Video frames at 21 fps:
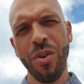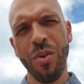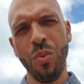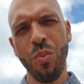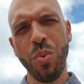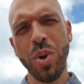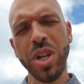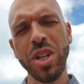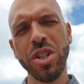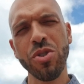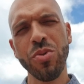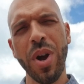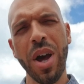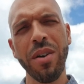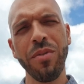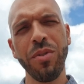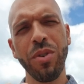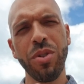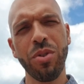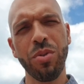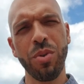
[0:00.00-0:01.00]
We
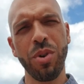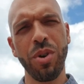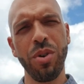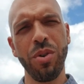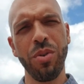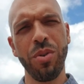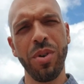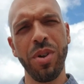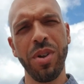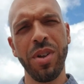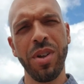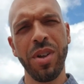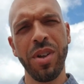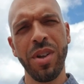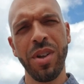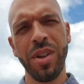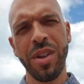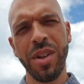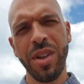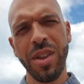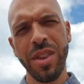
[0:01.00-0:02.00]
travel through
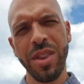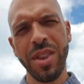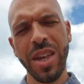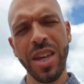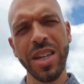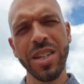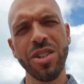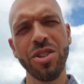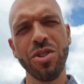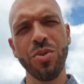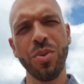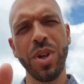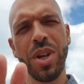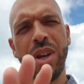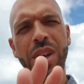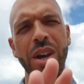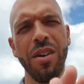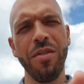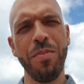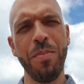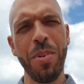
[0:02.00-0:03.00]
the history
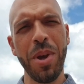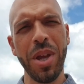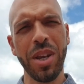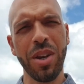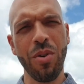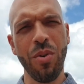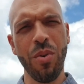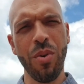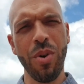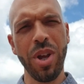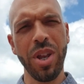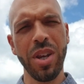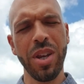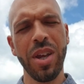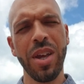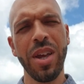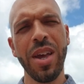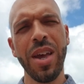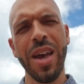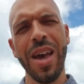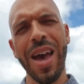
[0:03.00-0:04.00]
of Bitcoin,
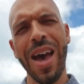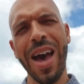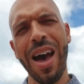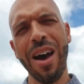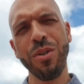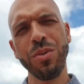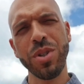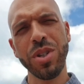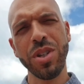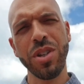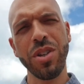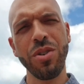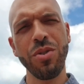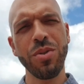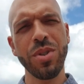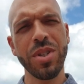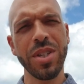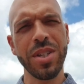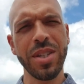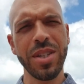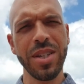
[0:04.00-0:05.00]
how to
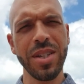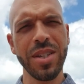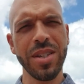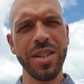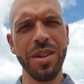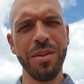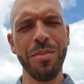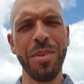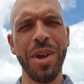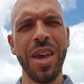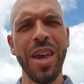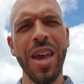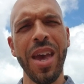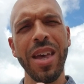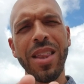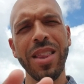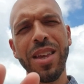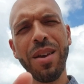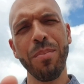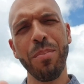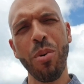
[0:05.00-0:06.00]
use the system,
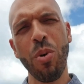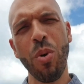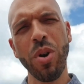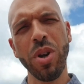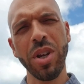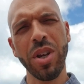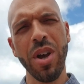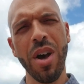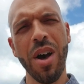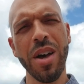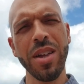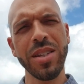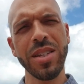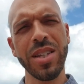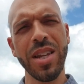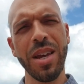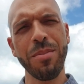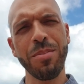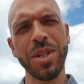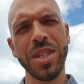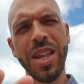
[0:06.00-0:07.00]
and the important
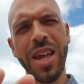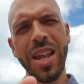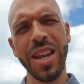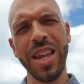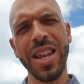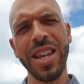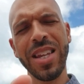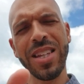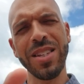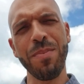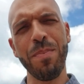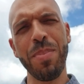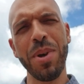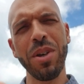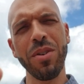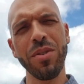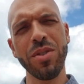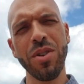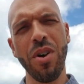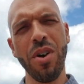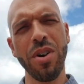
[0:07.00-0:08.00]
concepts that it is
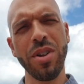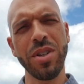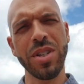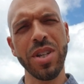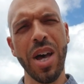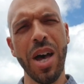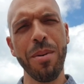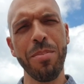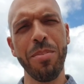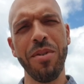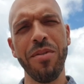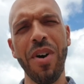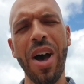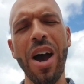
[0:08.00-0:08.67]
built on top of.